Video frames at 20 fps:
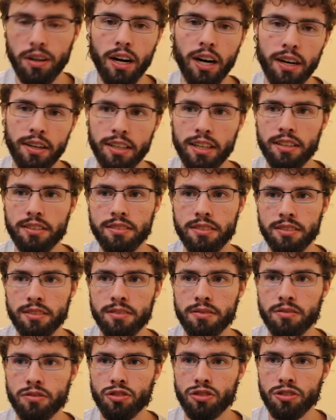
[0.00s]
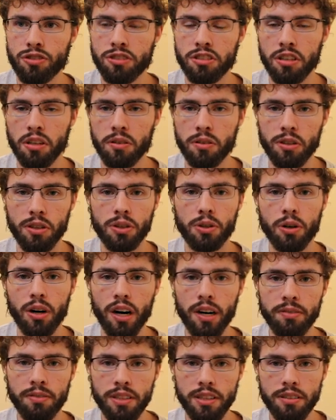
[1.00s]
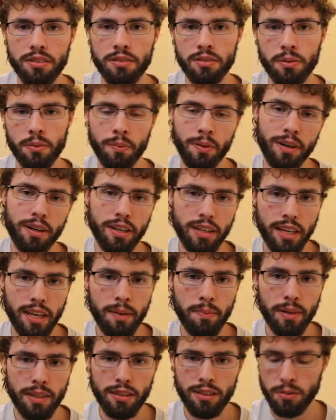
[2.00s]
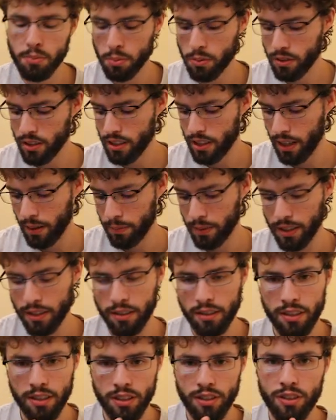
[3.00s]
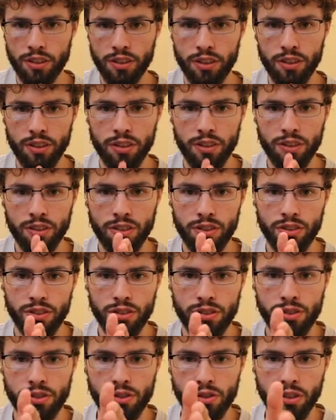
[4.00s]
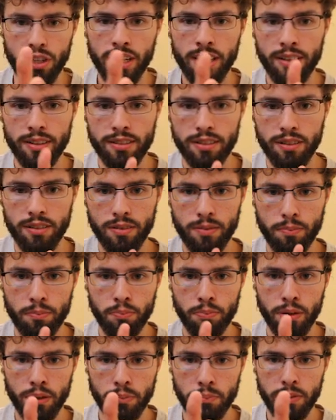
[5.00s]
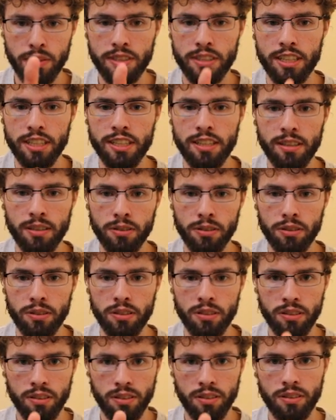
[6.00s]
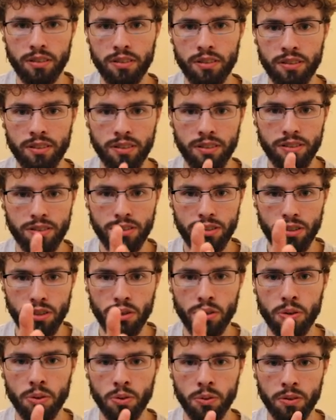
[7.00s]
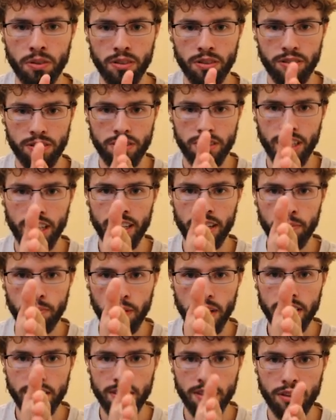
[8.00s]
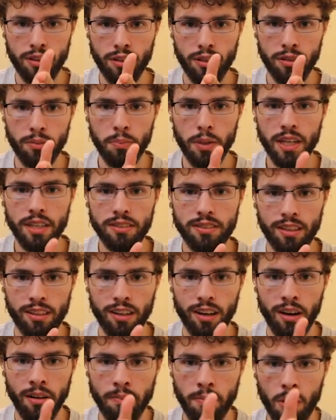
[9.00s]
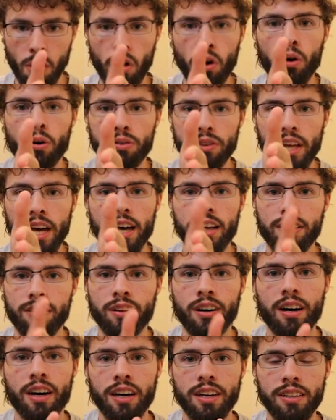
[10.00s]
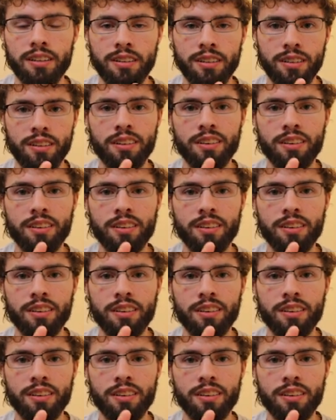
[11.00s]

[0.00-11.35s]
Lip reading: I guess it's a little obvious where I am at this point. I'm like straight perpendicular to second base and third base, like I'm on that line,